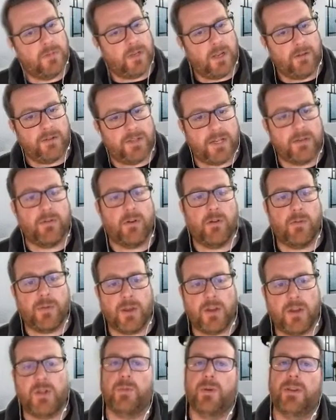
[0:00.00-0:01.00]
zero
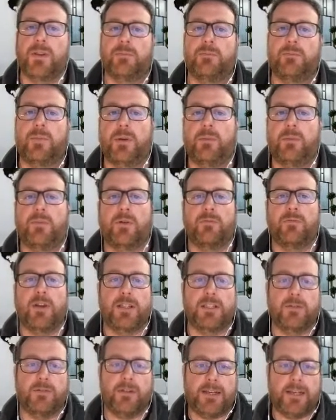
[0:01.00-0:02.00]
abuse, but
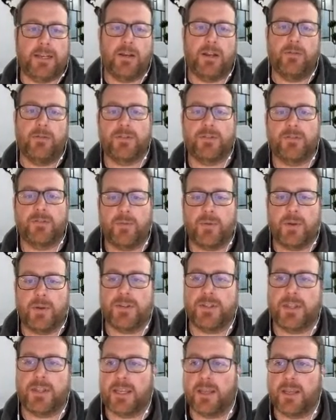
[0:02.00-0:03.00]
relatively low levels of abuse
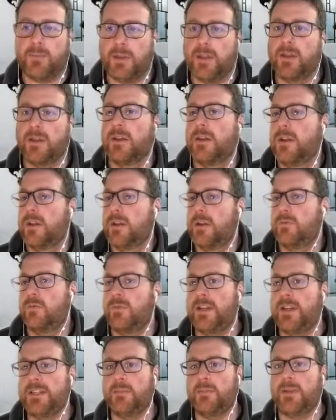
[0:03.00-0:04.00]
that can be
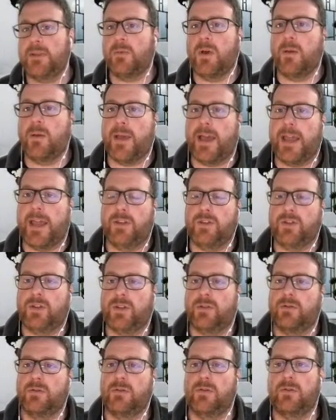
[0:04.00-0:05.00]
reasonably well managed
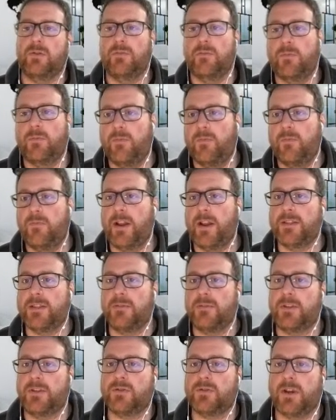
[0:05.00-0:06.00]
through
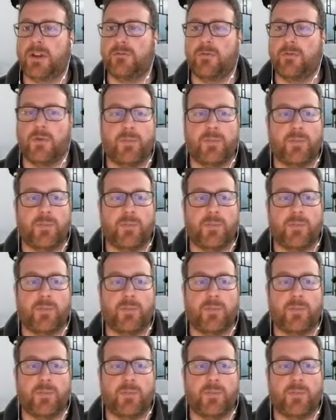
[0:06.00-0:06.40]
relatively straightforward